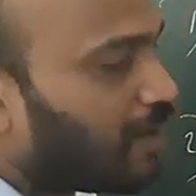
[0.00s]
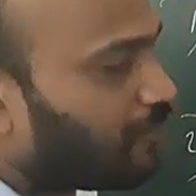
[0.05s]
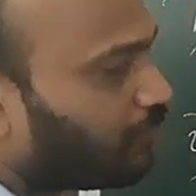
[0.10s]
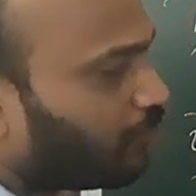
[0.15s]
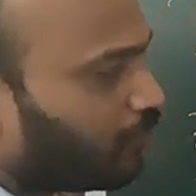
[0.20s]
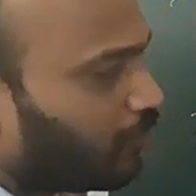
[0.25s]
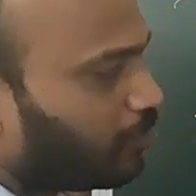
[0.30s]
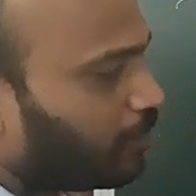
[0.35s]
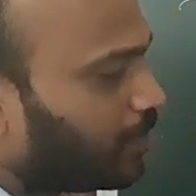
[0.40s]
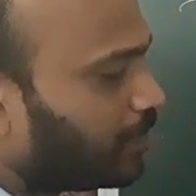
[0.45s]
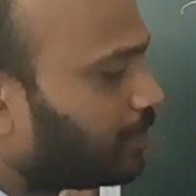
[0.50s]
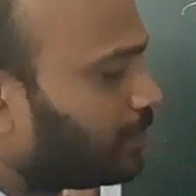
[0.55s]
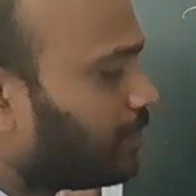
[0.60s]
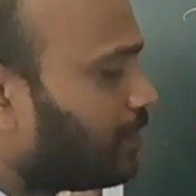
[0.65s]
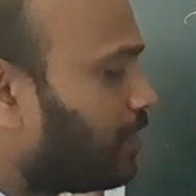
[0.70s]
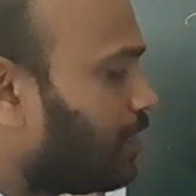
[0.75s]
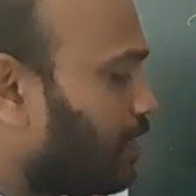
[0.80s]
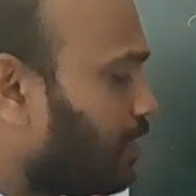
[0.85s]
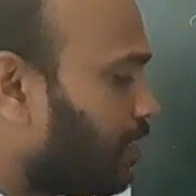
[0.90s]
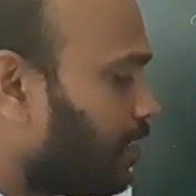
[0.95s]
half
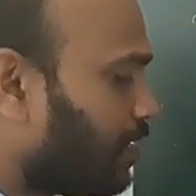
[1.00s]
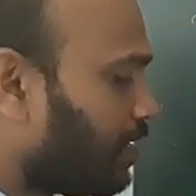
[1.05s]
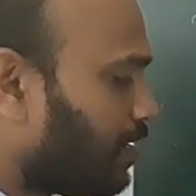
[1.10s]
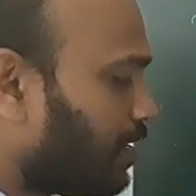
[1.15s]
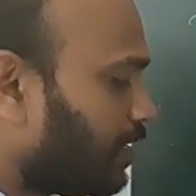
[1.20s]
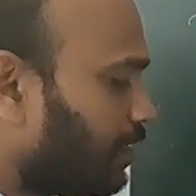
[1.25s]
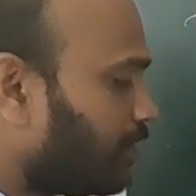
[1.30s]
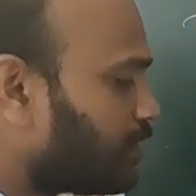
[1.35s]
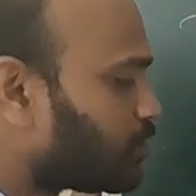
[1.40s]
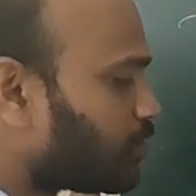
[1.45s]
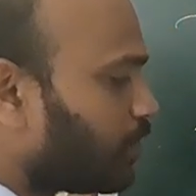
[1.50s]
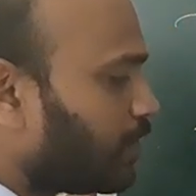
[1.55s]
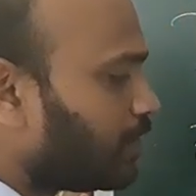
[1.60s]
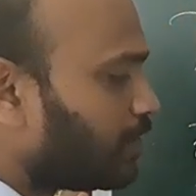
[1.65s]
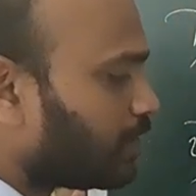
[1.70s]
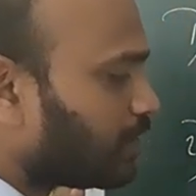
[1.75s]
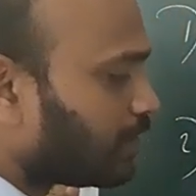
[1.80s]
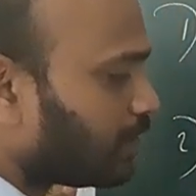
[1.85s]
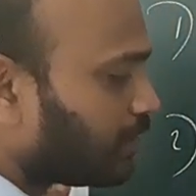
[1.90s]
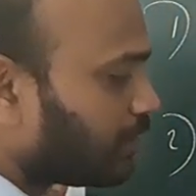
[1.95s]
open. And this
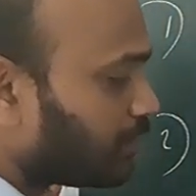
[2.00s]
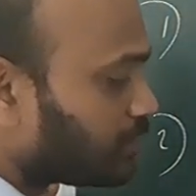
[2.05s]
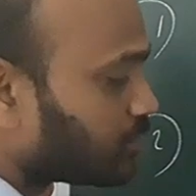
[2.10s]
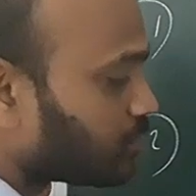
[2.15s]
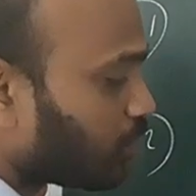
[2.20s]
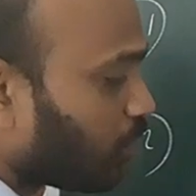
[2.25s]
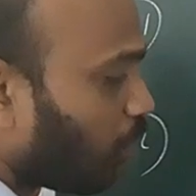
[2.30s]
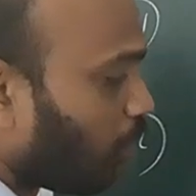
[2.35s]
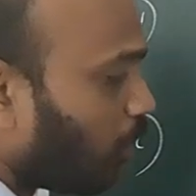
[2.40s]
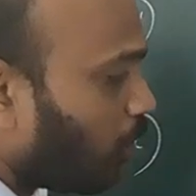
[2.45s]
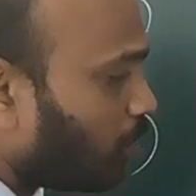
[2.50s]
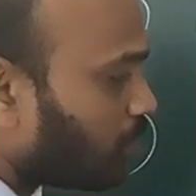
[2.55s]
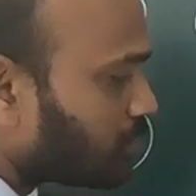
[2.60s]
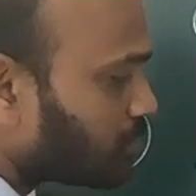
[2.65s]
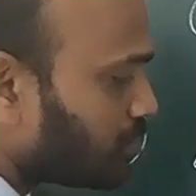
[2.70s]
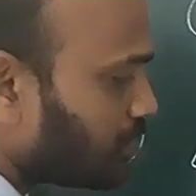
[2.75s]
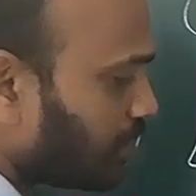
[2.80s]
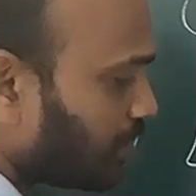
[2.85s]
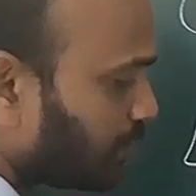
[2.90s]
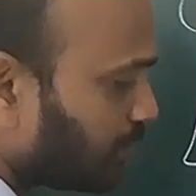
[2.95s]
one is
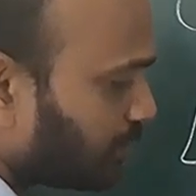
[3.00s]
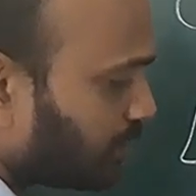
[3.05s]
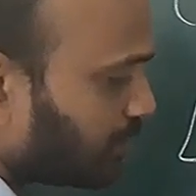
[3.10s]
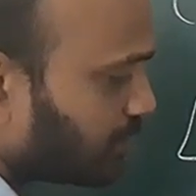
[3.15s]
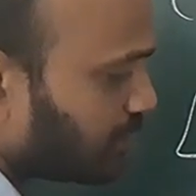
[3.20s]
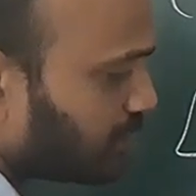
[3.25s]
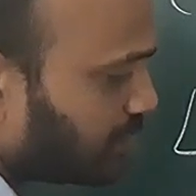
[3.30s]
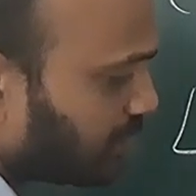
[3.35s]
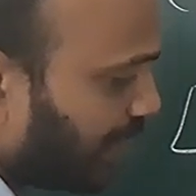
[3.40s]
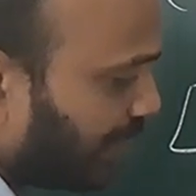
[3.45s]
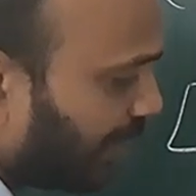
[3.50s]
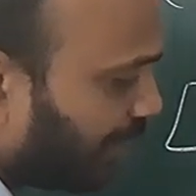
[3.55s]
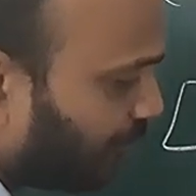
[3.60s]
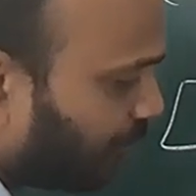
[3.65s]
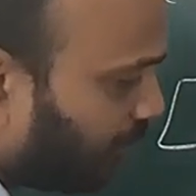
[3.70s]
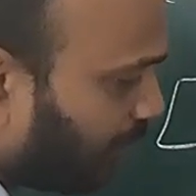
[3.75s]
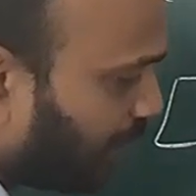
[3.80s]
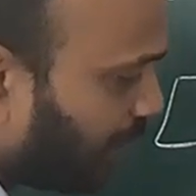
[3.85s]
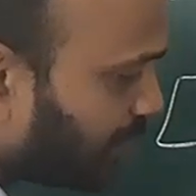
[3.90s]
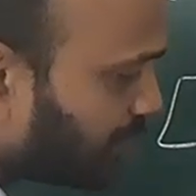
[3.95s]
closed. Set
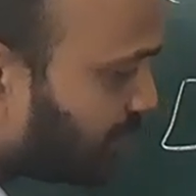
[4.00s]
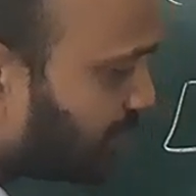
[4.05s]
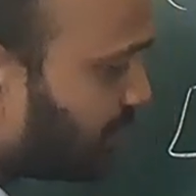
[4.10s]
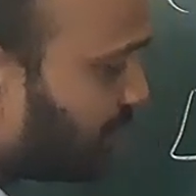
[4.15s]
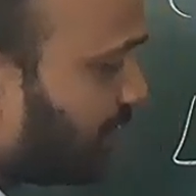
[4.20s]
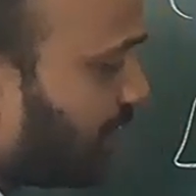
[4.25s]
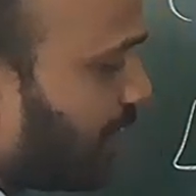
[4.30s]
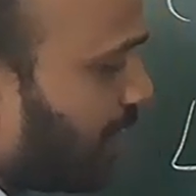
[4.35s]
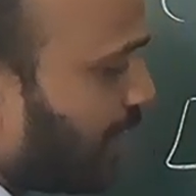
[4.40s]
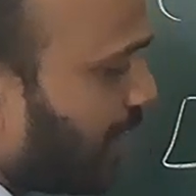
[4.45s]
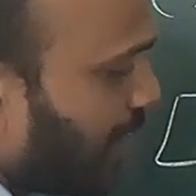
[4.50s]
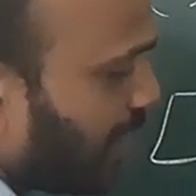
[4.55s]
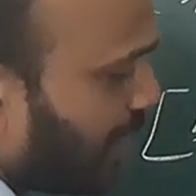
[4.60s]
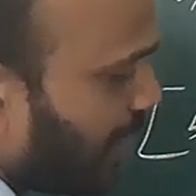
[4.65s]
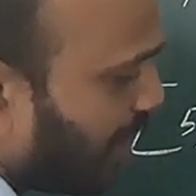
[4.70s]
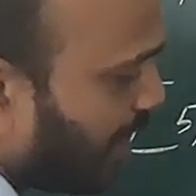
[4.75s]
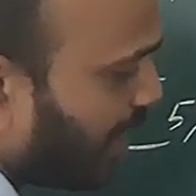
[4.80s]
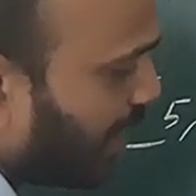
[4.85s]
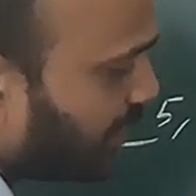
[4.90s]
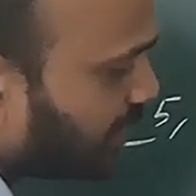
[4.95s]
of all x.
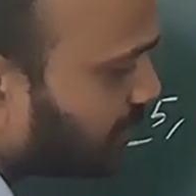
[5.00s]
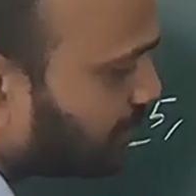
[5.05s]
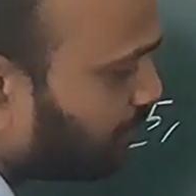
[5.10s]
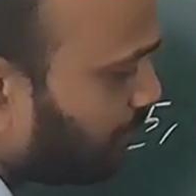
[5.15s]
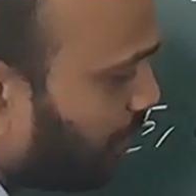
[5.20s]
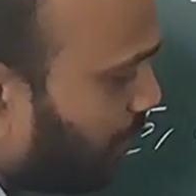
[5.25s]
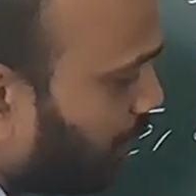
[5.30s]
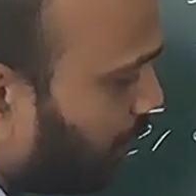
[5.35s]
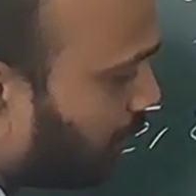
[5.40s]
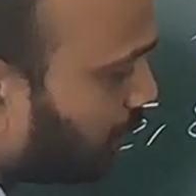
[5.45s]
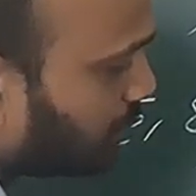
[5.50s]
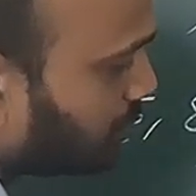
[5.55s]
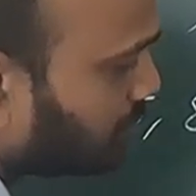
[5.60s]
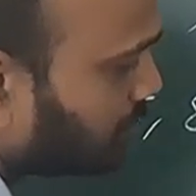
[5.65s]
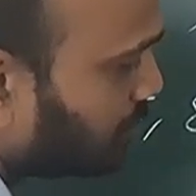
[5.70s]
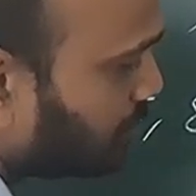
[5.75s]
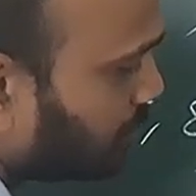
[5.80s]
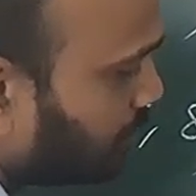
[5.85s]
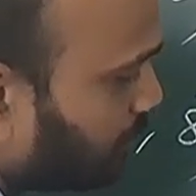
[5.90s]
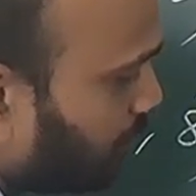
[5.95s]
X
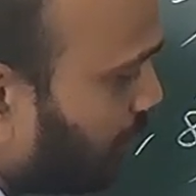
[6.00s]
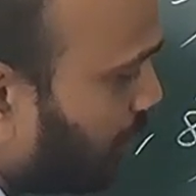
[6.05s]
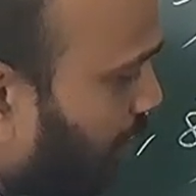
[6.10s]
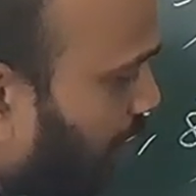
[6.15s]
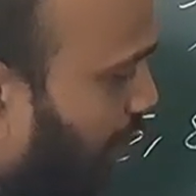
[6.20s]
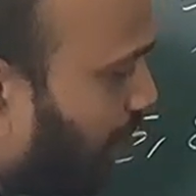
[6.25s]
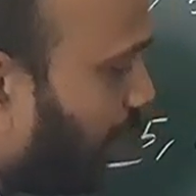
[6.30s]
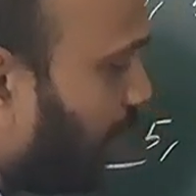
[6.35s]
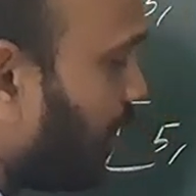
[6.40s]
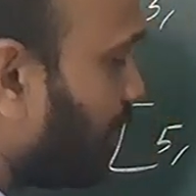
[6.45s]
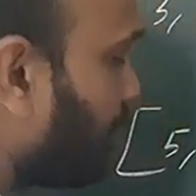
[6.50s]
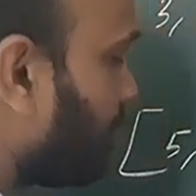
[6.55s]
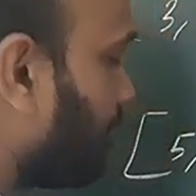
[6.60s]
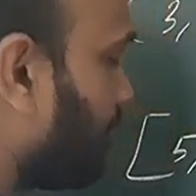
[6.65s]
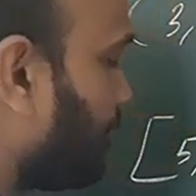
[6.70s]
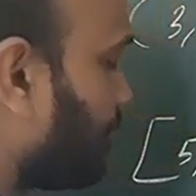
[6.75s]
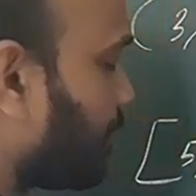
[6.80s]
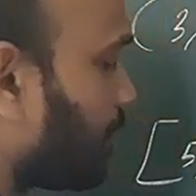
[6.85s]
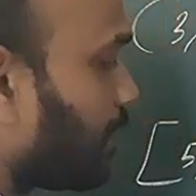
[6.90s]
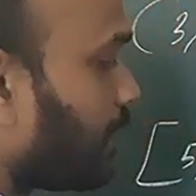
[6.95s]
belongs to R
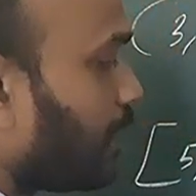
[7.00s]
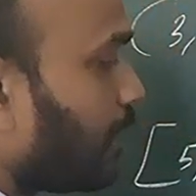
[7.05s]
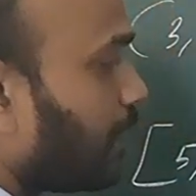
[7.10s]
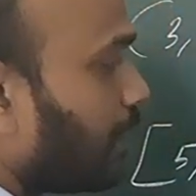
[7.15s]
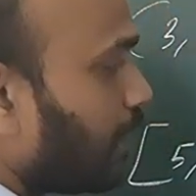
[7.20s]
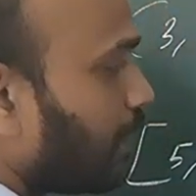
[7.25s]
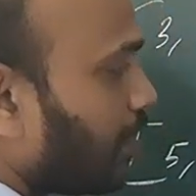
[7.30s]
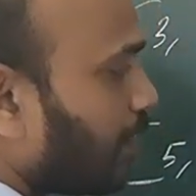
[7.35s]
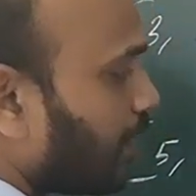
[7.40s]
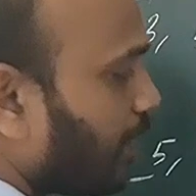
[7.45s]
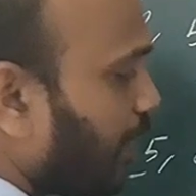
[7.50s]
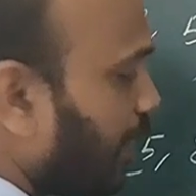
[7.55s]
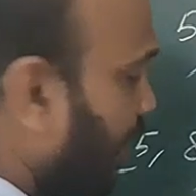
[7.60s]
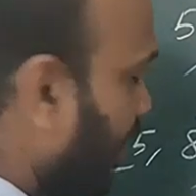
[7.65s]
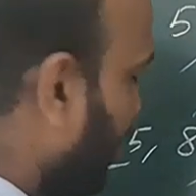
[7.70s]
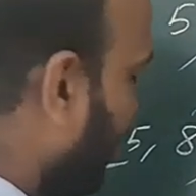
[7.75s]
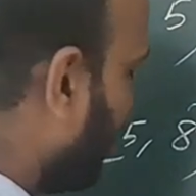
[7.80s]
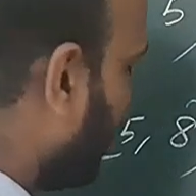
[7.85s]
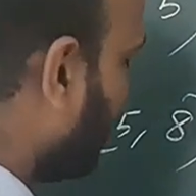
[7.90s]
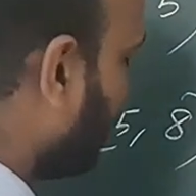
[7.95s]

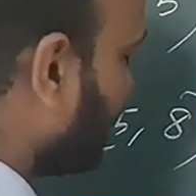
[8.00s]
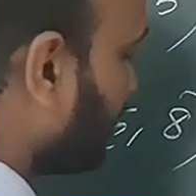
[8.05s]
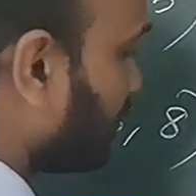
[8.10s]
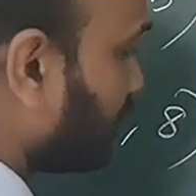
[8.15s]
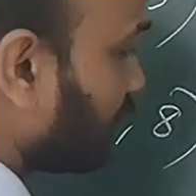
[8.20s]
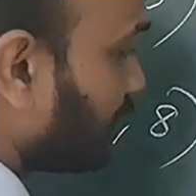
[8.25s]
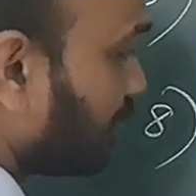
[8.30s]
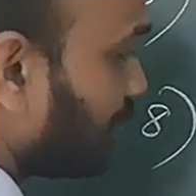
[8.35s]
and